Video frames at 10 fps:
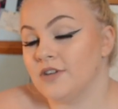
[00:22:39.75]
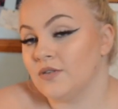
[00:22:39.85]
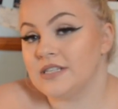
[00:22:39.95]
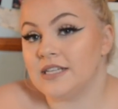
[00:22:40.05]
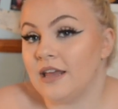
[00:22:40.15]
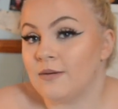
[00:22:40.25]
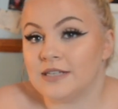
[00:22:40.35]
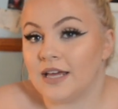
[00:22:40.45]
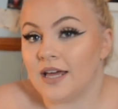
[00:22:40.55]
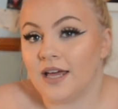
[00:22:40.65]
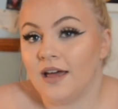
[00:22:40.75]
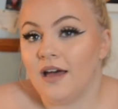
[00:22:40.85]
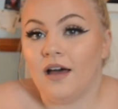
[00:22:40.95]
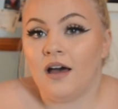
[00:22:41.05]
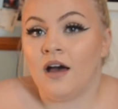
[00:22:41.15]
Honestly, that was it.
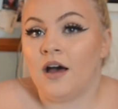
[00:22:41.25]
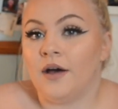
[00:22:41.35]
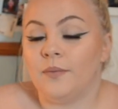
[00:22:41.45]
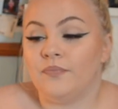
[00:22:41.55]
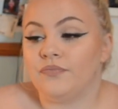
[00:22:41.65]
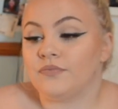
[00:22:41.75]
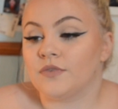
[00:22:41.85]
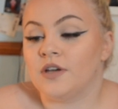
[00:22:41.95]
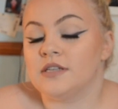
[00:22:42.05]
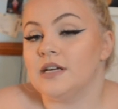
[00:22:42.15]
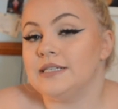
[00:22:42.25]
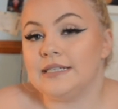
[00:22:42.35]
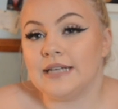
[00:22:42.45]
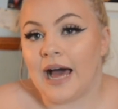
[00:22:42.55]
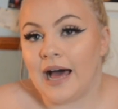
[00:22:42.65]
Because I
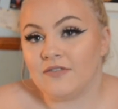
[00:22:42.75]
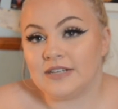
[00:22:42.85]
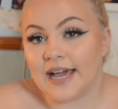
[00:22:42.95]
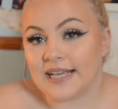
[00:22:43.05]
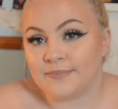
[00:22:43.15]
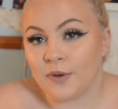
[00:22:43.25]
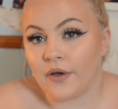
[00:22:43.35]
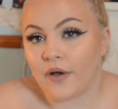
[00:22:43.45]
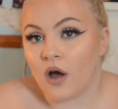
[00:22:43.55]
didn't have a textbook,